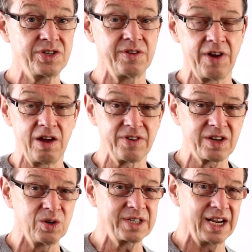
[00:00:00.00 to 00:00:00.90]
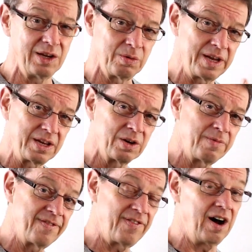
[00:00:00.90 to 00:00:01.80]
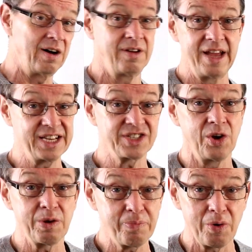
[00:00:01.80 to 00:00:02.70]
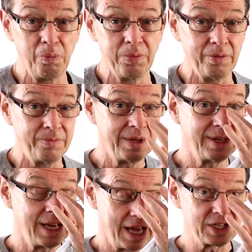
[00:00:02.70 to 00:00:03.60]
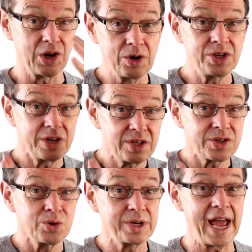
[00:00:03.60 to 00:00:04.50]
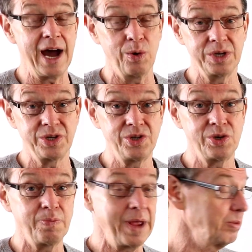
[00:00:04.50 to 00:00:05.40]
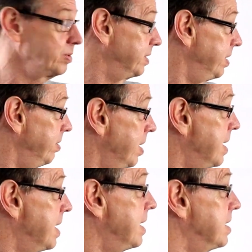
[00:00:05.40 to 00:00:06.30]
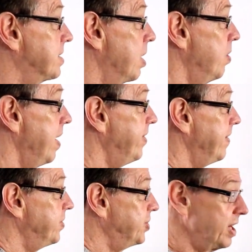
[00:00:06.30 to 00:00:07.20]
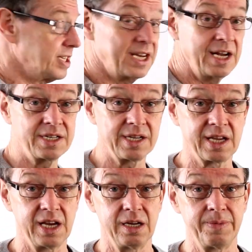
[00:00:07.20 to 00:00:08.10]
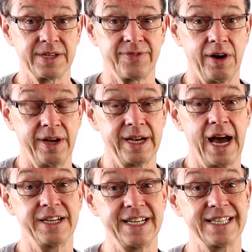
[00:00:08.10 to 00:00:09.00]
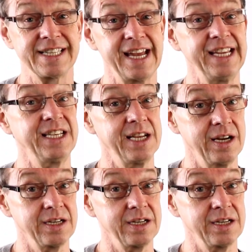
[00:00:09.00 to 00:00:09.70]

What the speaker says: you've overcooked it a little bit, you've gone a bit far. It's not a problem, as long as you can sort it out, which you should be able to do. So if you've just touched the curb, it's fine. I did say touch.